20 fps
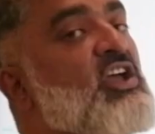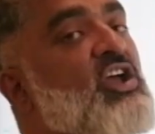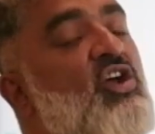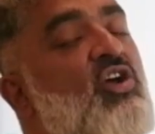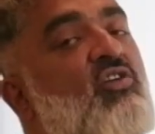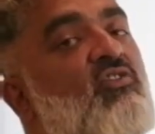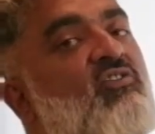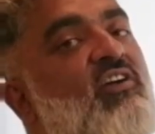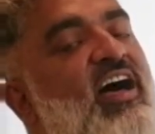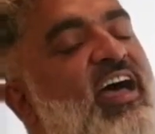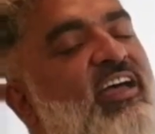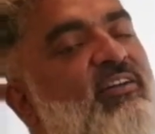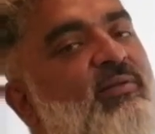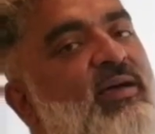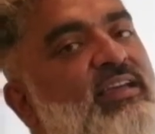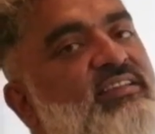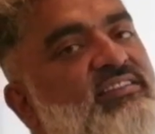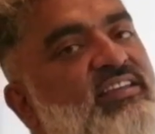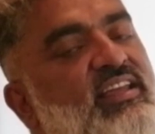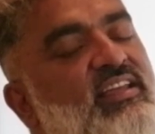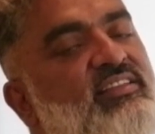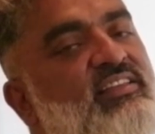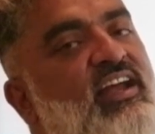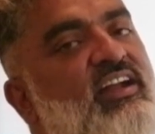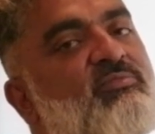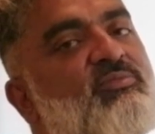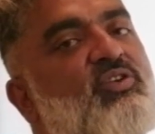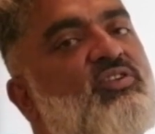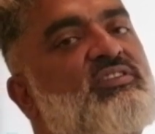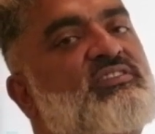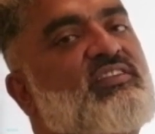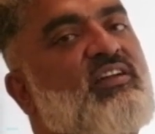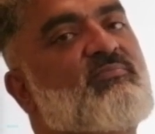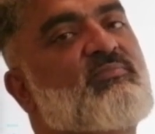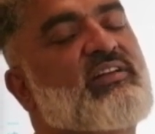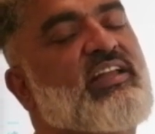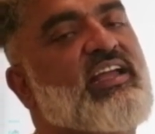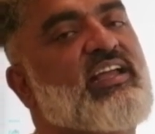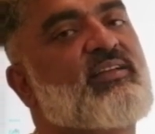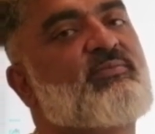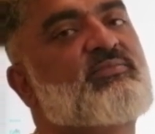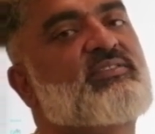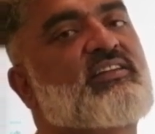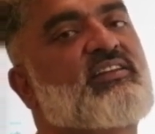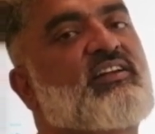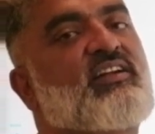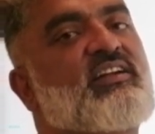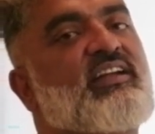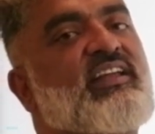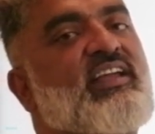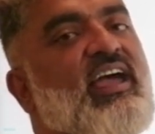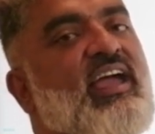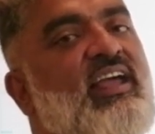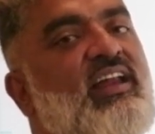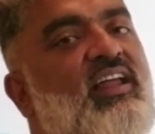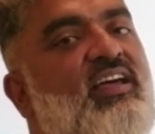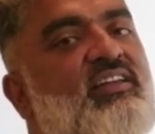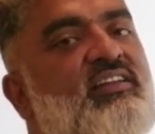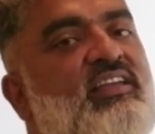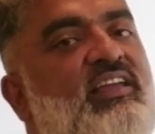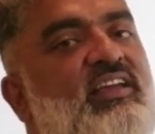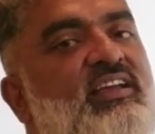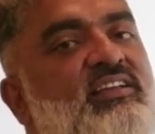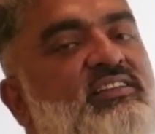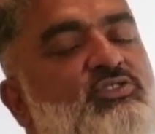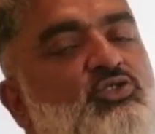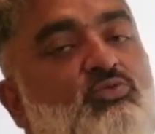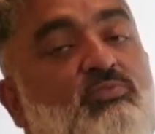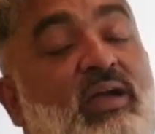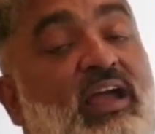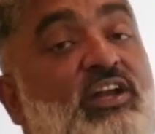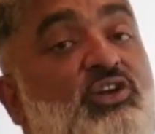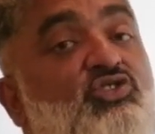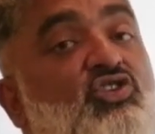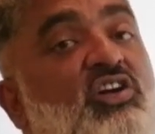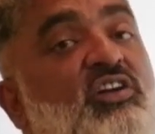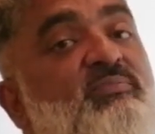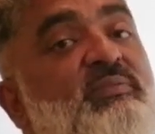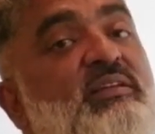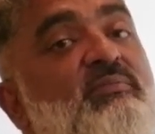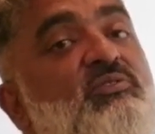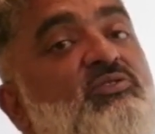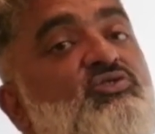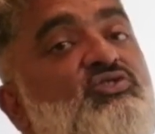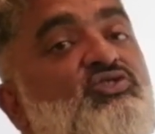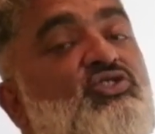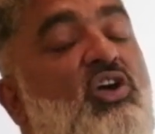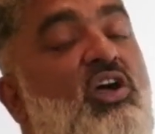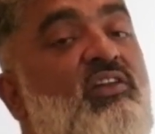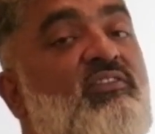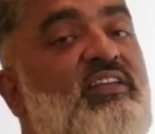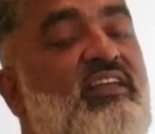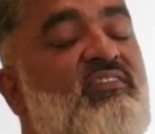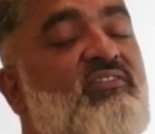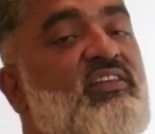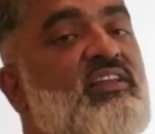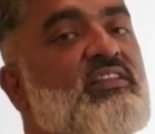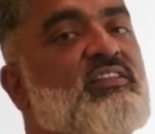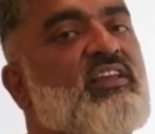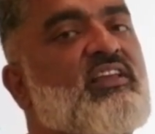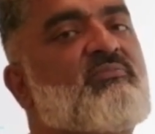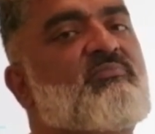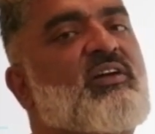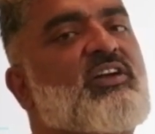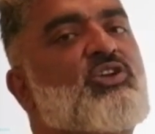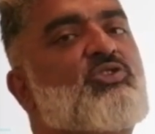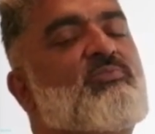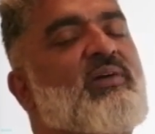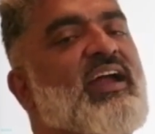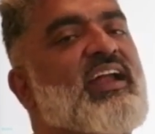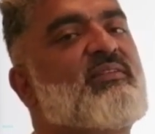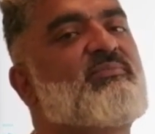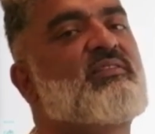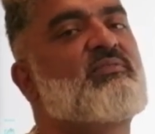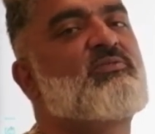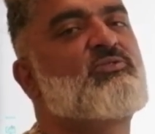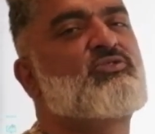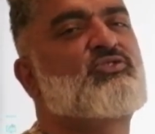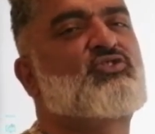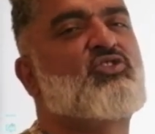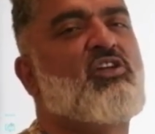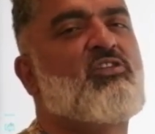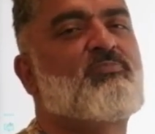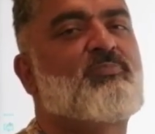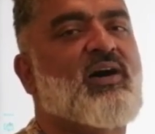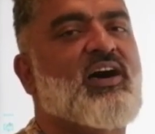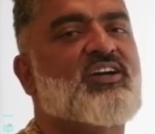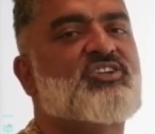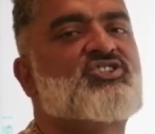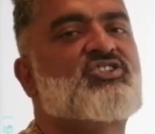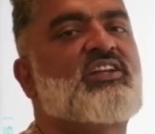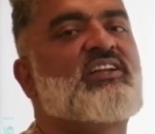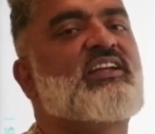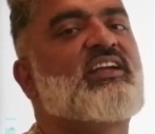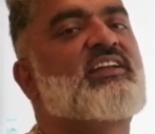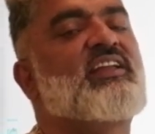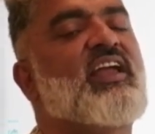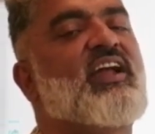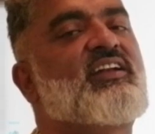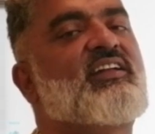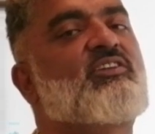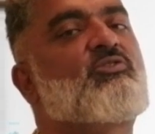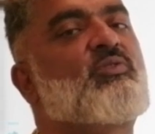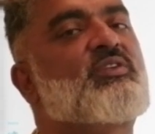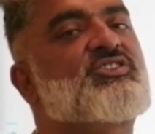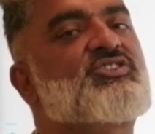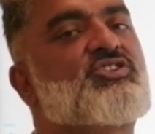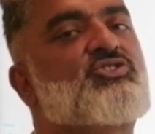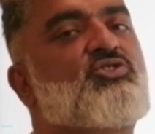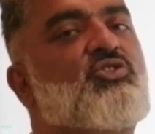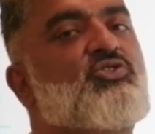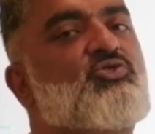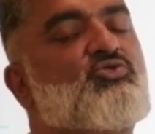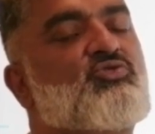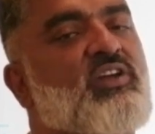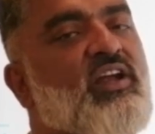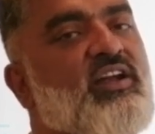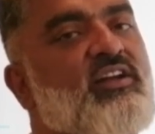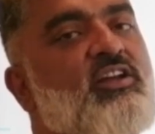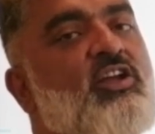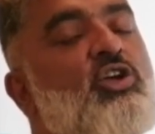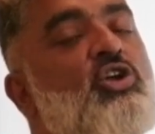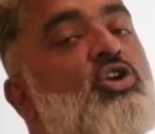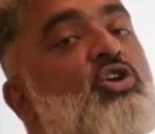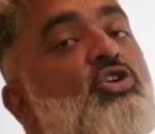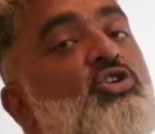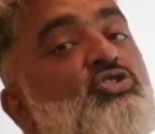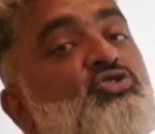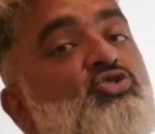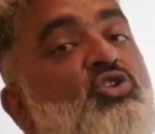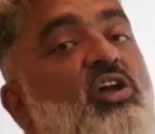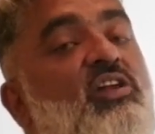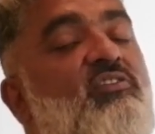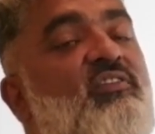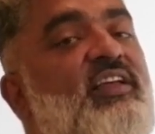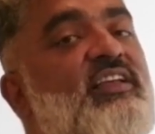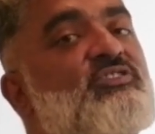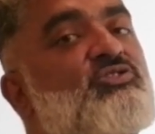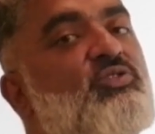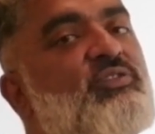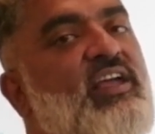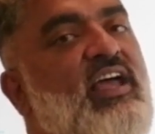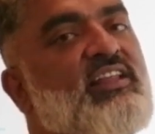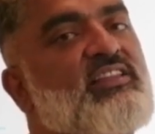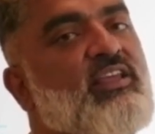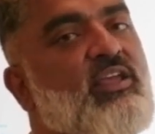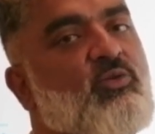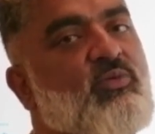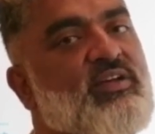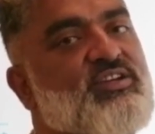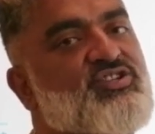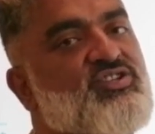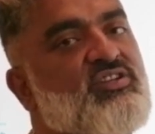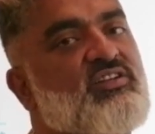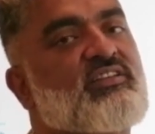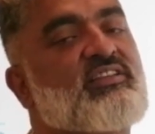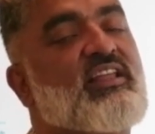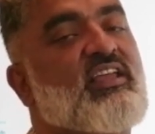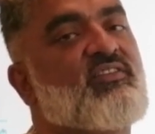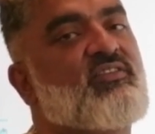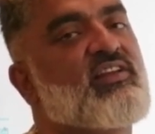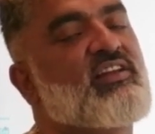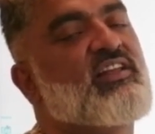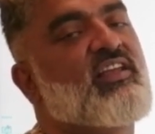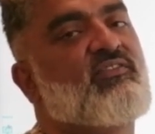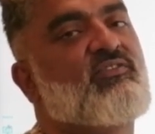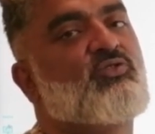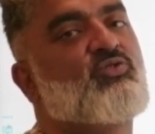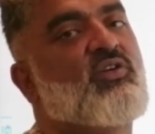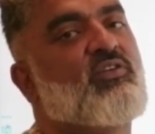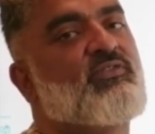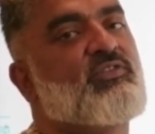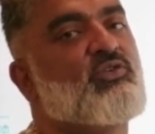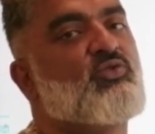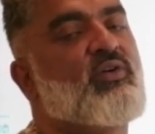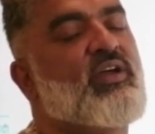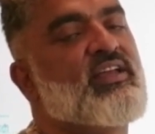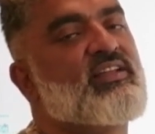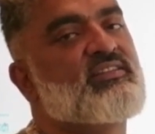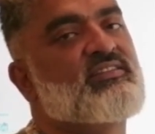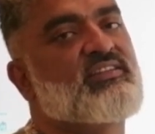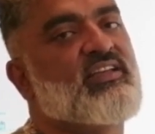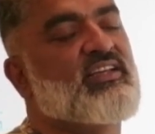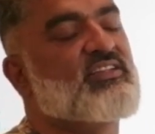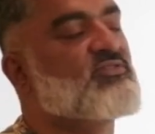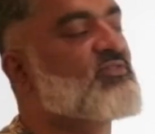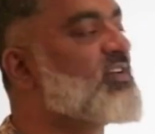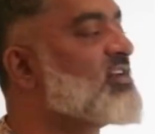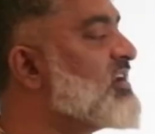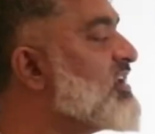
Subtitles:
Why am I saying that? Because sometimes in a DILR case, you might not be able to solve everything, but you might be able to solve partially and get a question or two right. So always look at the question, they will give you a few hints as well.